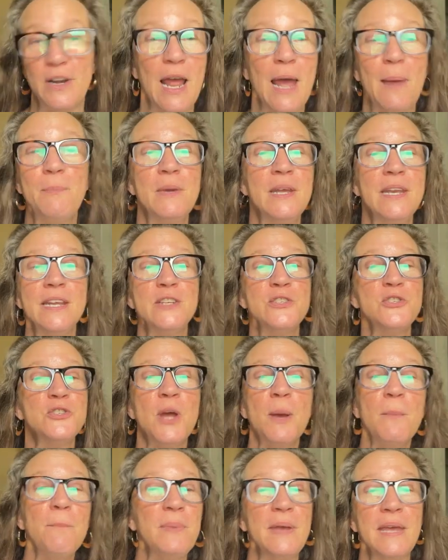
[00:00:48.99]
I'm going to
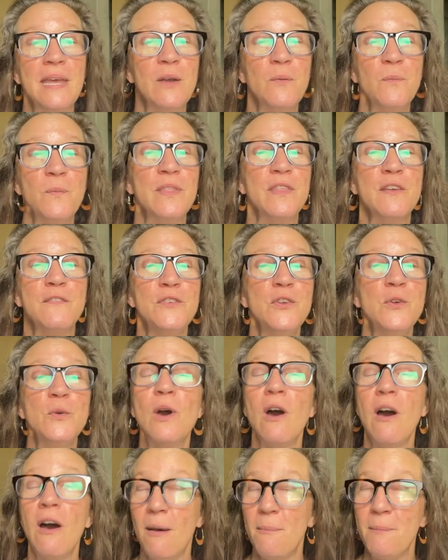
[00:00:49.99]
jump in with a few
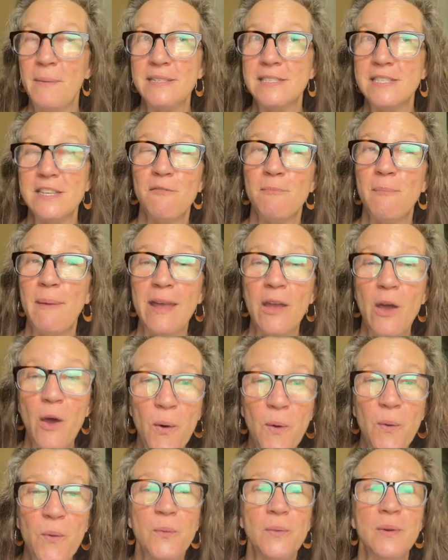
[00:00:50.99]
comments of my
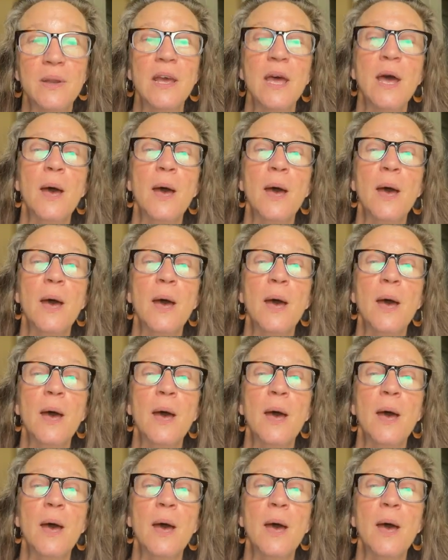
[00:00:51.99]
own,